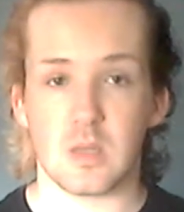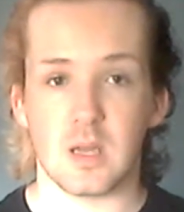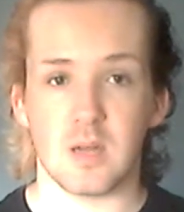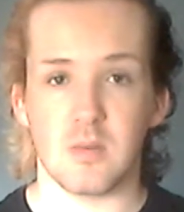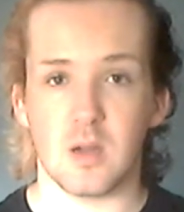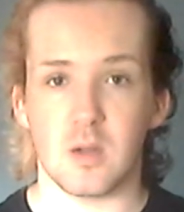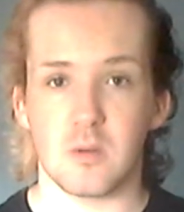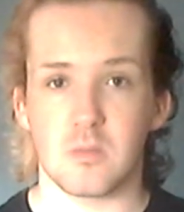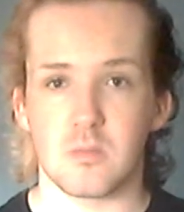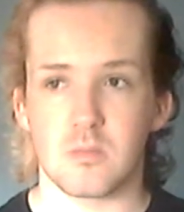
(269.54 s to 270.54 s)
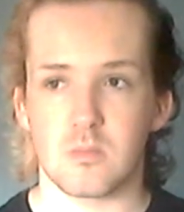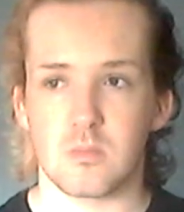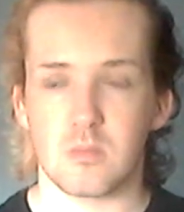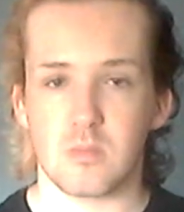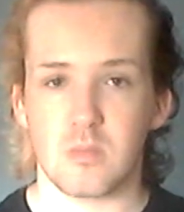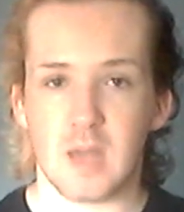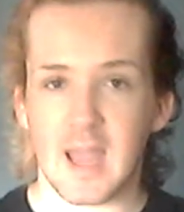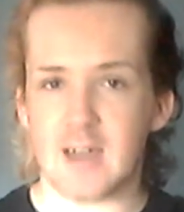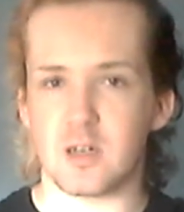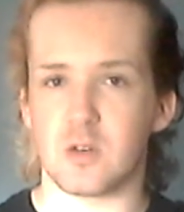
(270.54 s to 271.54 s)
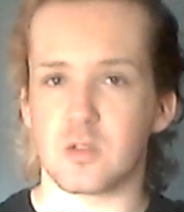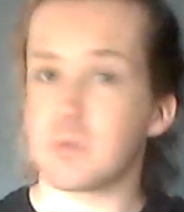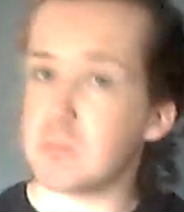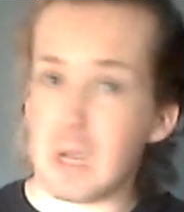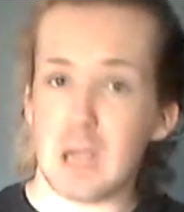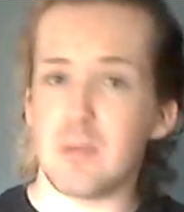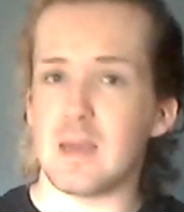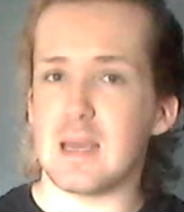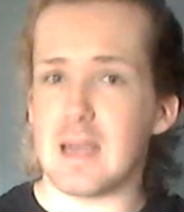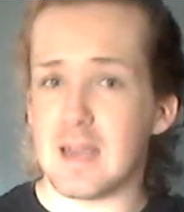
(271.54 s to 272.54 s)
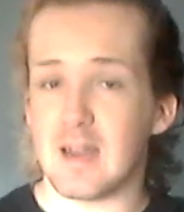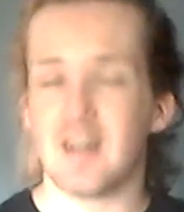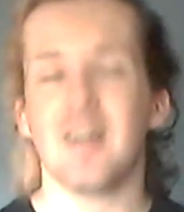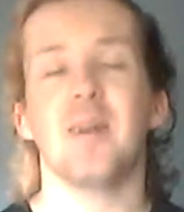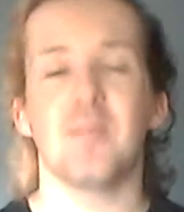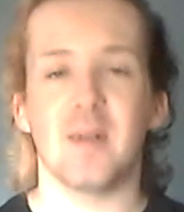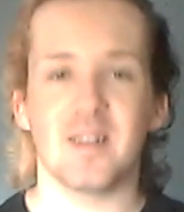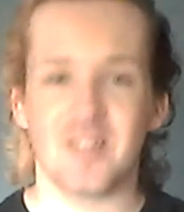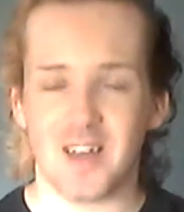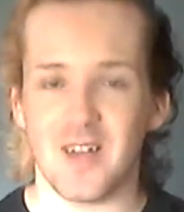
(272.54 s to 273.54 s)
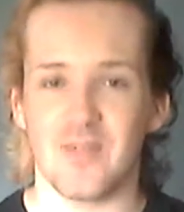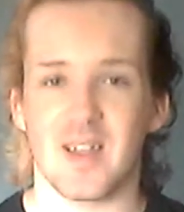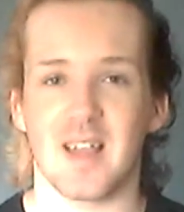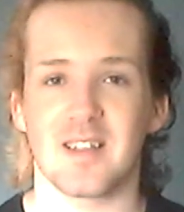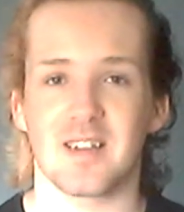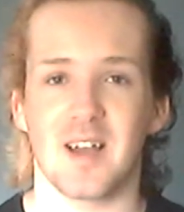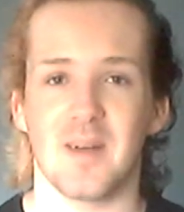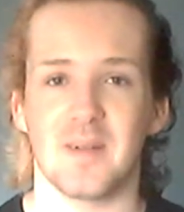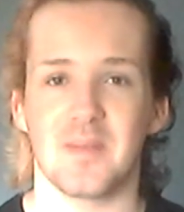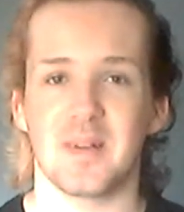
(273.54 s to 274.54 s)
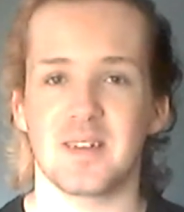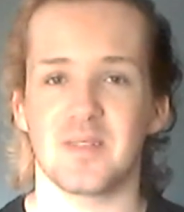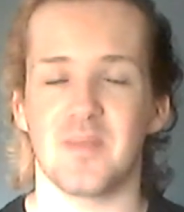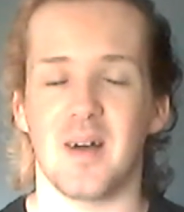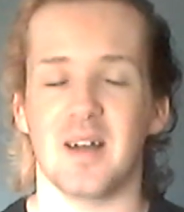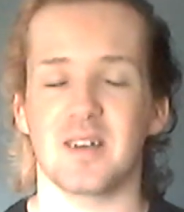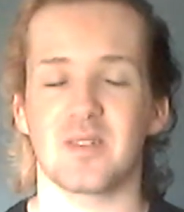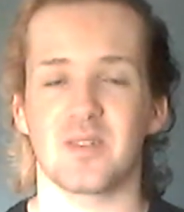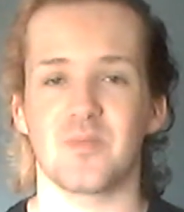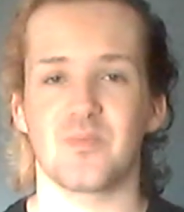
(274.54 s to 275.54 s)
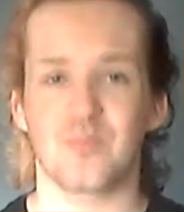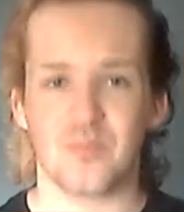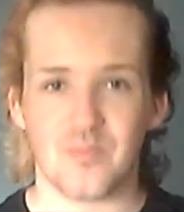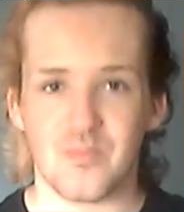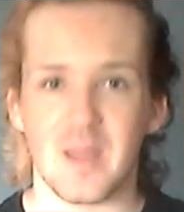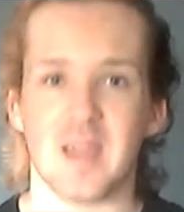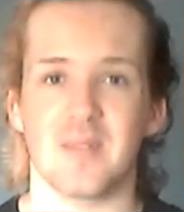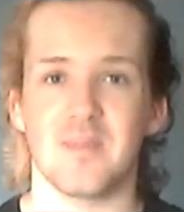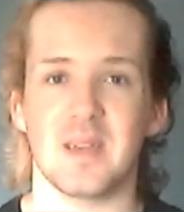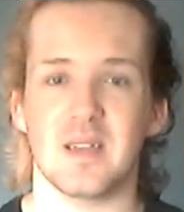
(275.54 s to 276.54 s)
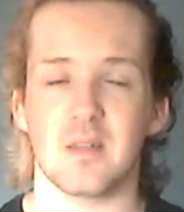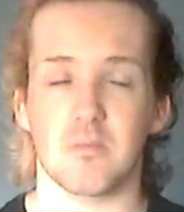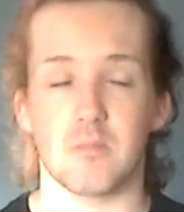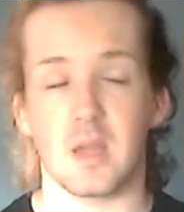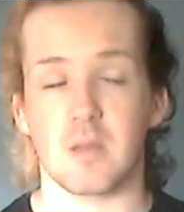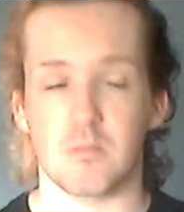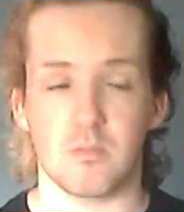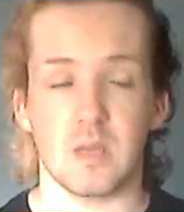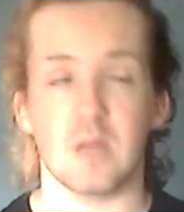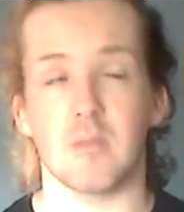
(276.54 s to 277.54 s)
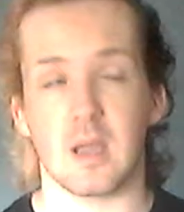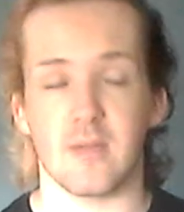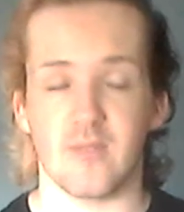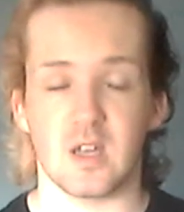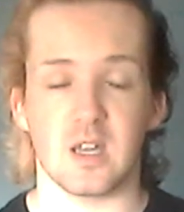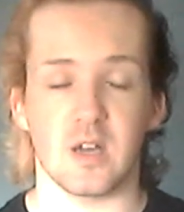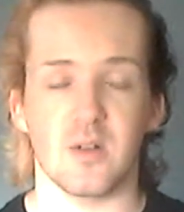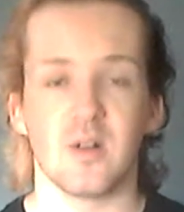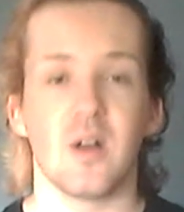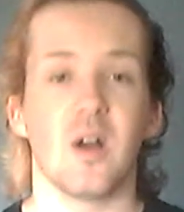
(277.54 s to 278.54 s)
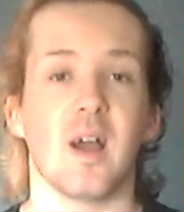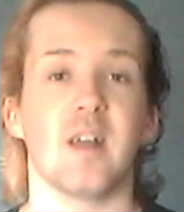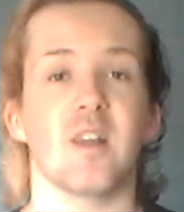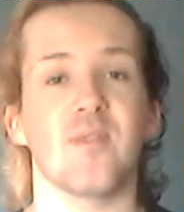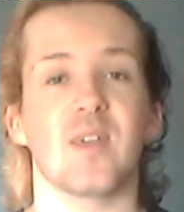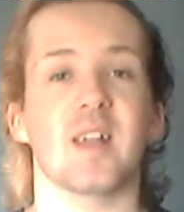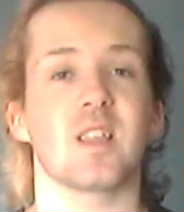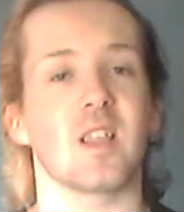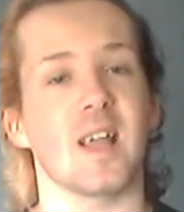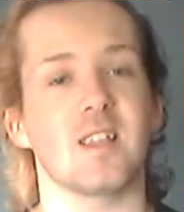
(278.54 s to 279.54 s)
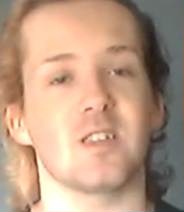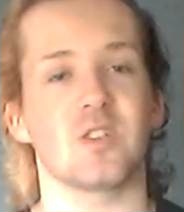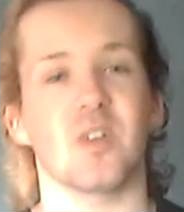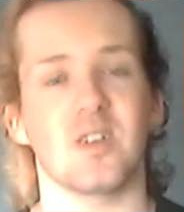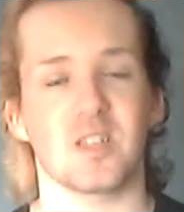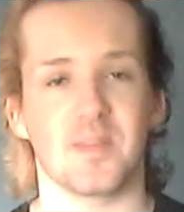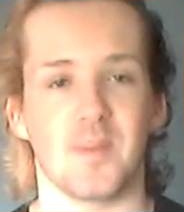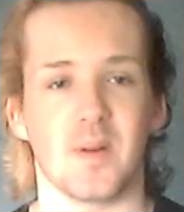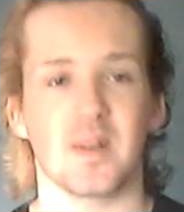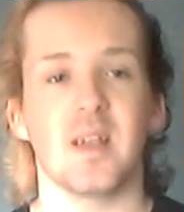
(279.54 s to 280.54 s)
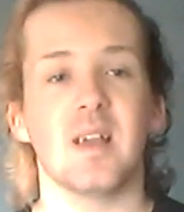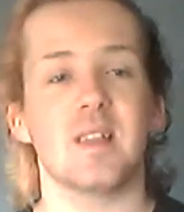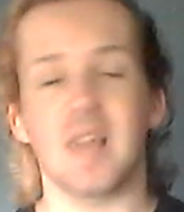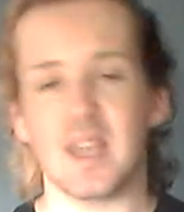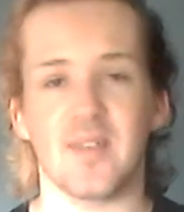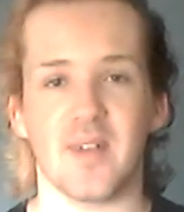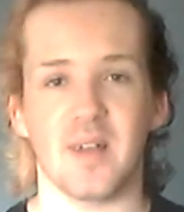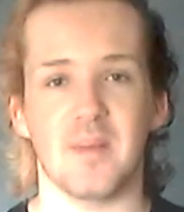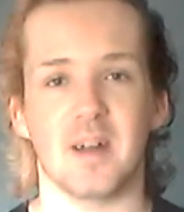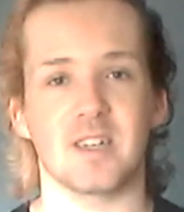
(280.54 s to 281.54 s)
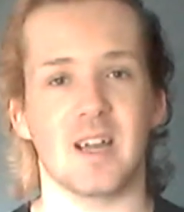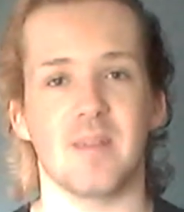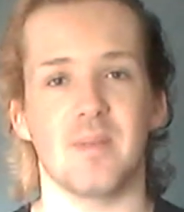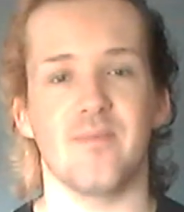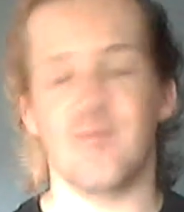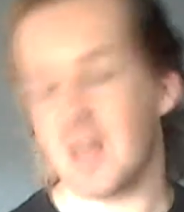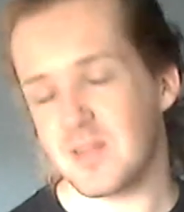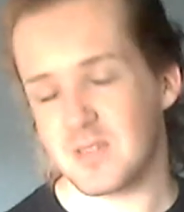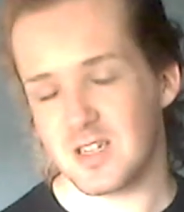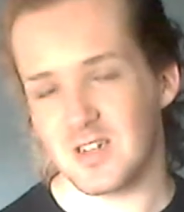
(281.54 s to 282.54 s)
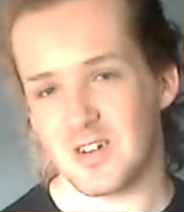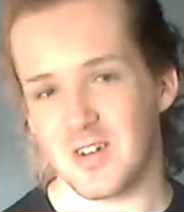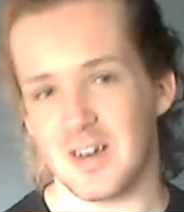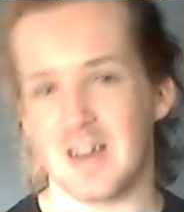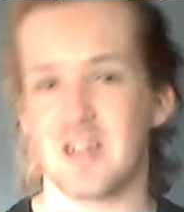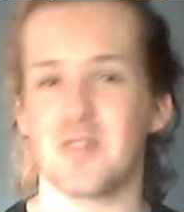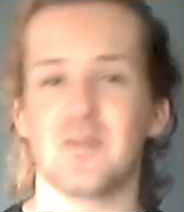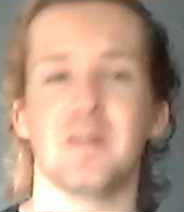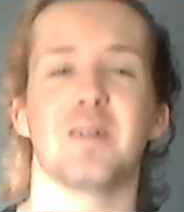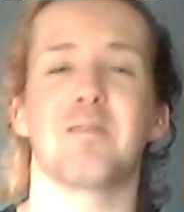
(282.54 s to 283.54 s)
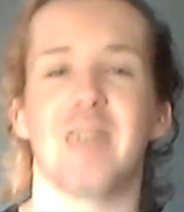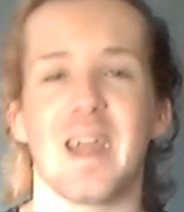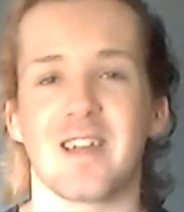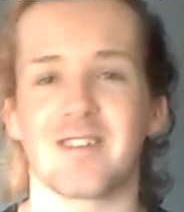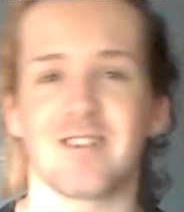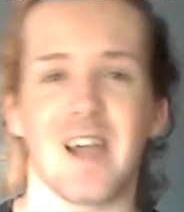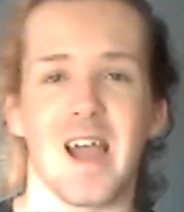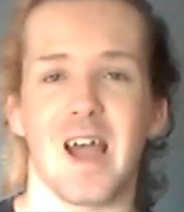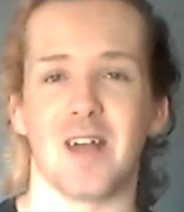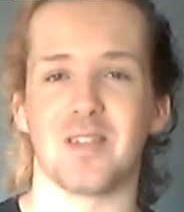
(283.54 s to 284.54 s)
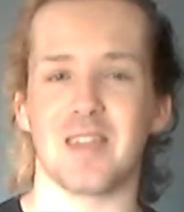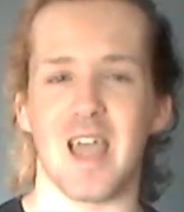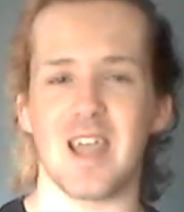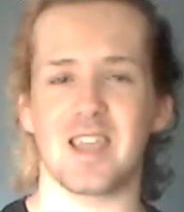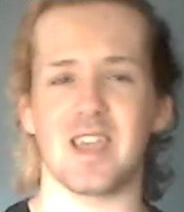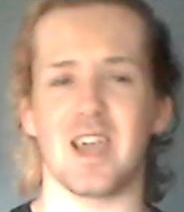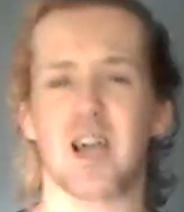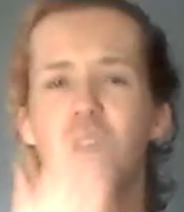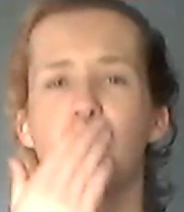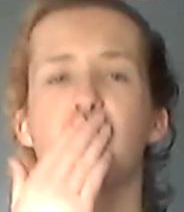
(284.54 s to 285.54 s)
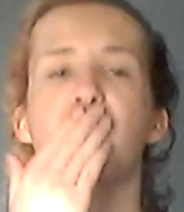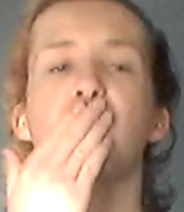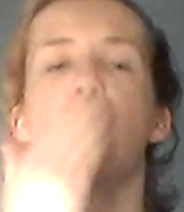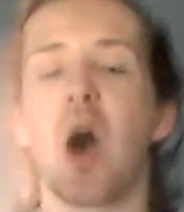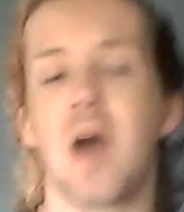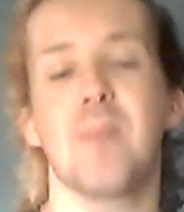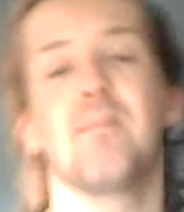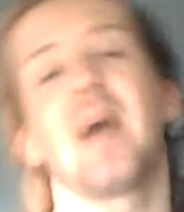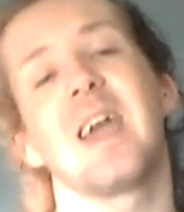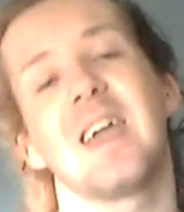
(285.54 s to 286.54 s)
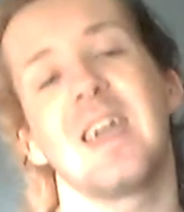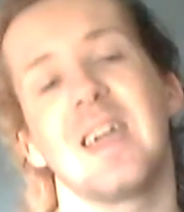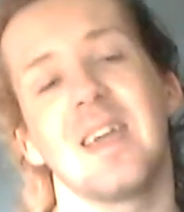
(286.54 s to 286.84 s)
I don't know, candles, maybe. But don't forget to comment what you want to make me make me make a video. And don't forget to like to show your support. Thank you very much. I have been Philip the Unicorn, and you've been a great crowd. Thank you. Bye.